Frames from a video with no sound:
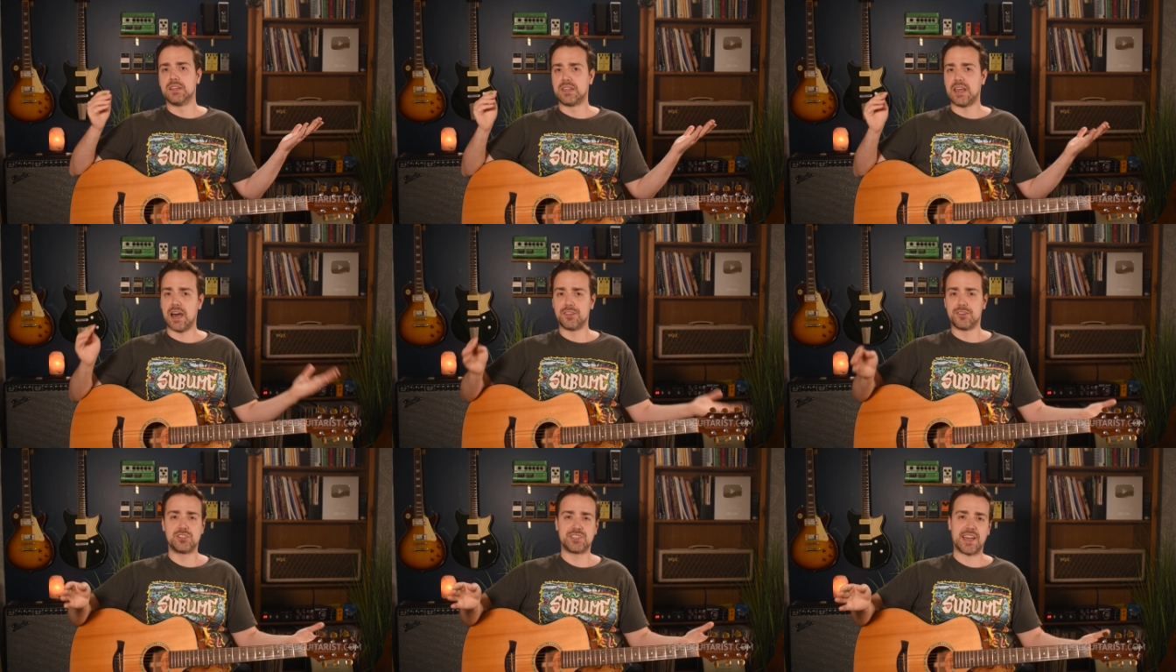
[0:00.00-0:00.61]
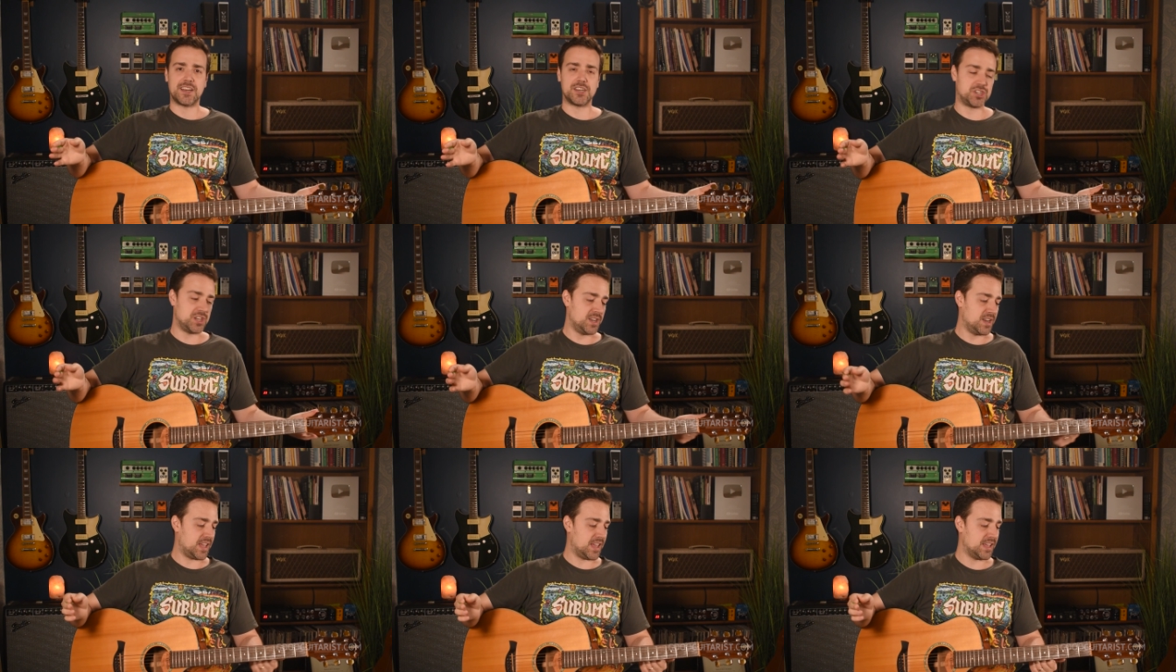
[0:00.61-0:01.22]
The other
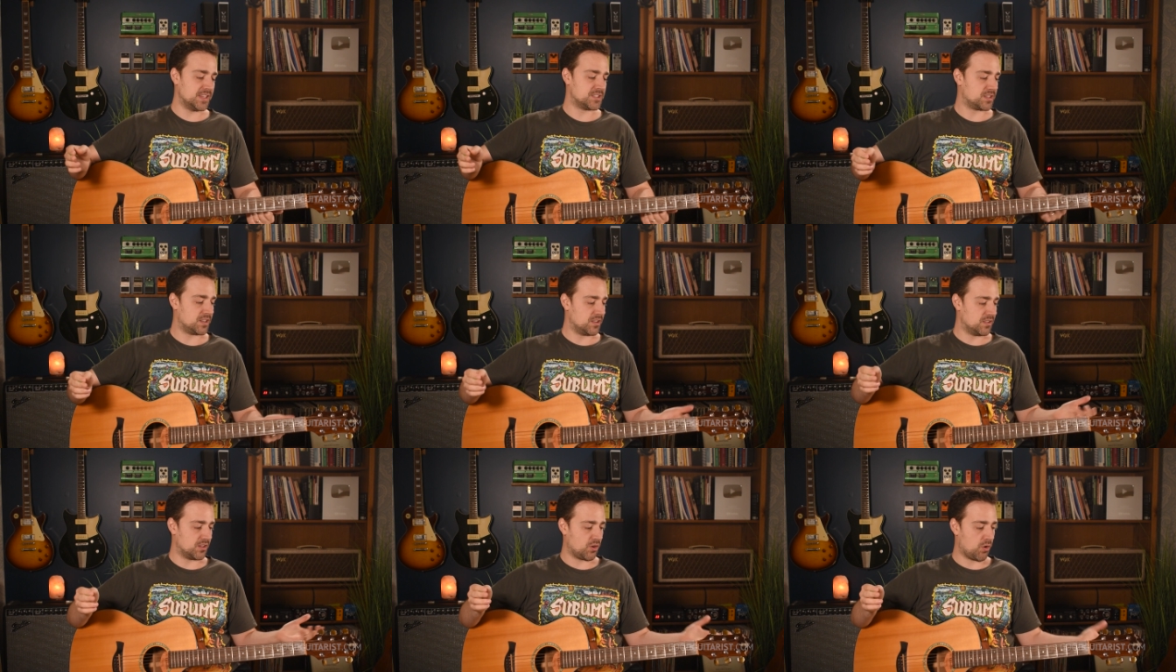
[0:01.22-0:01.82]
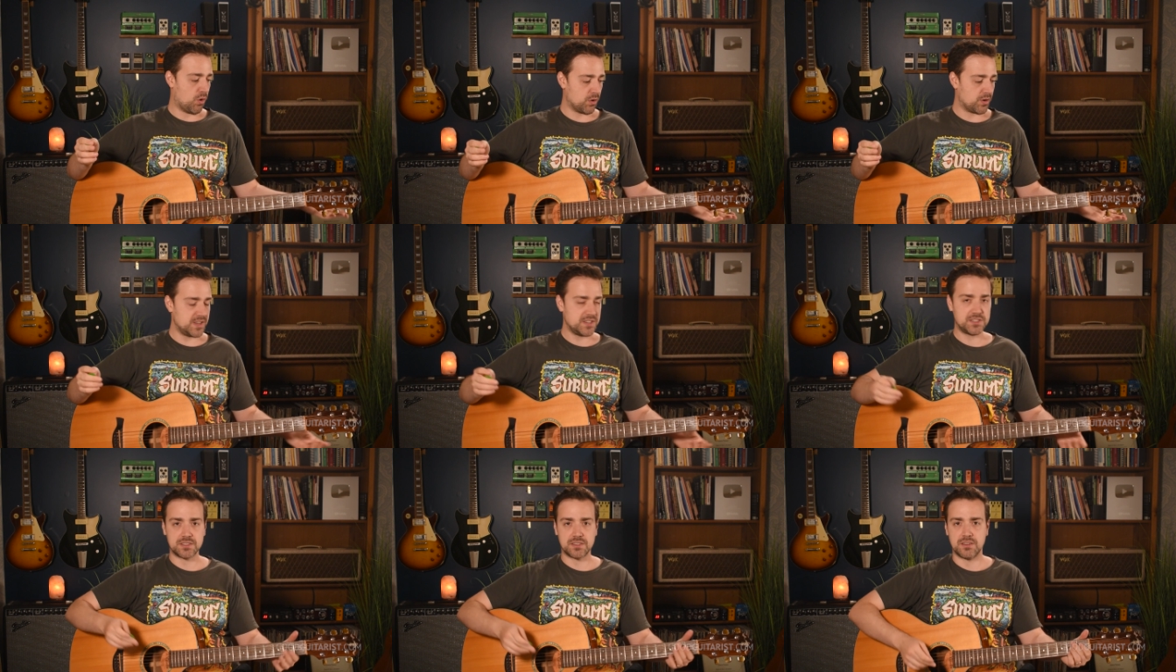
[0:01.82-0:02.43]
section is the
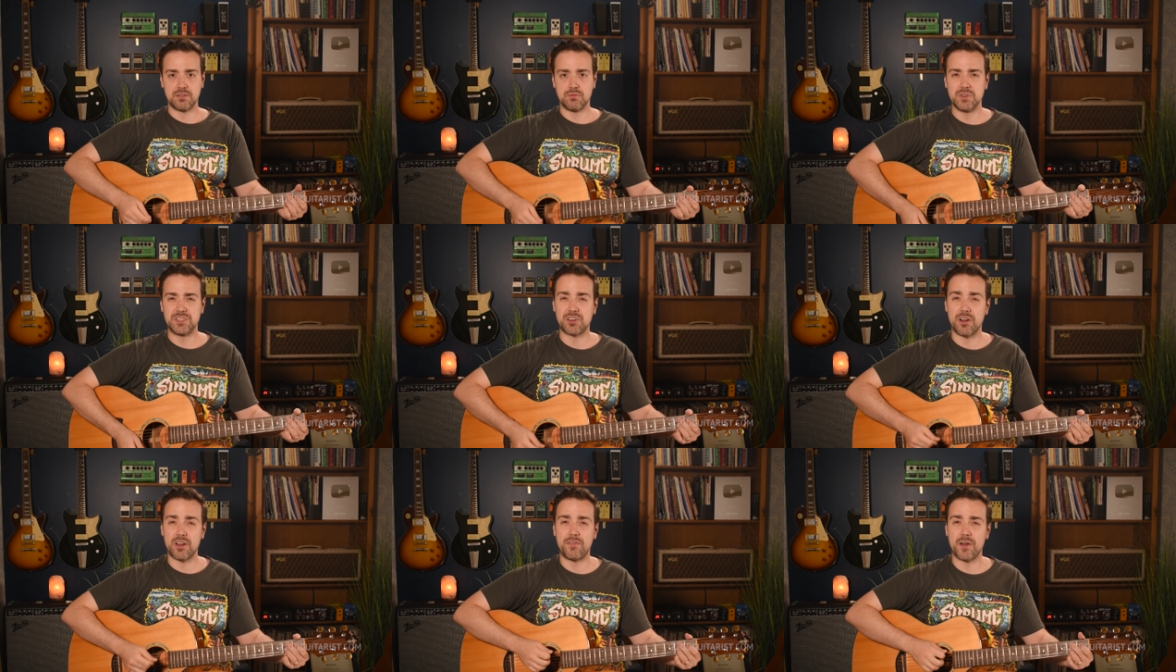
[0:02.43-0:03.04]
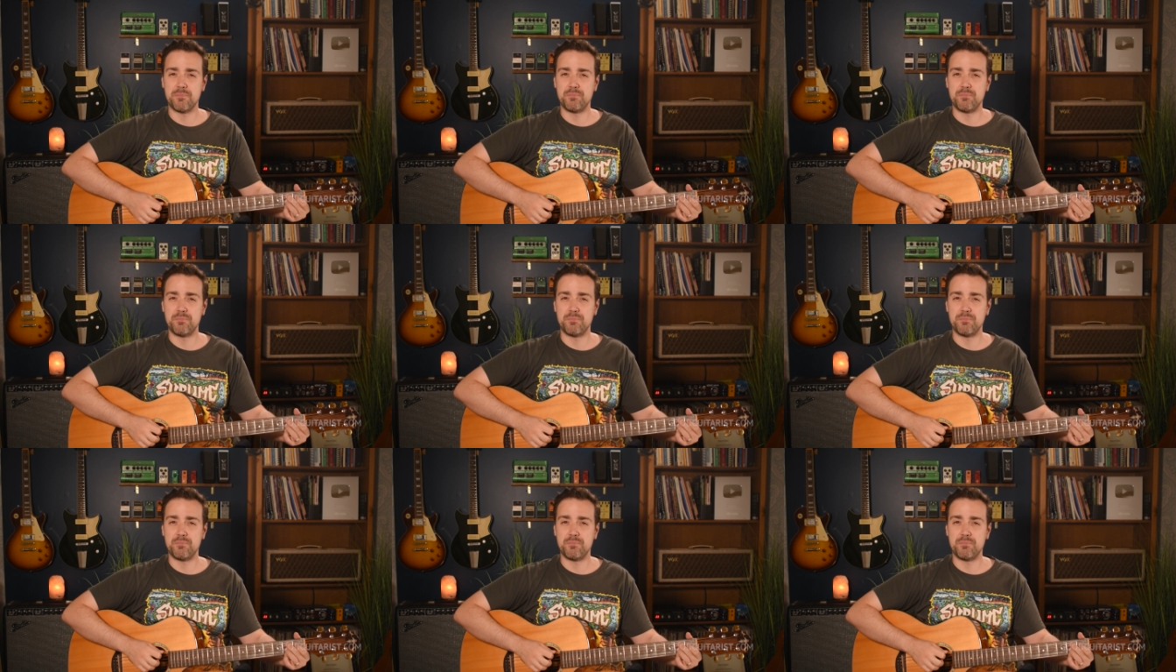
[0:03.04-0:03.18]
chorus. We start off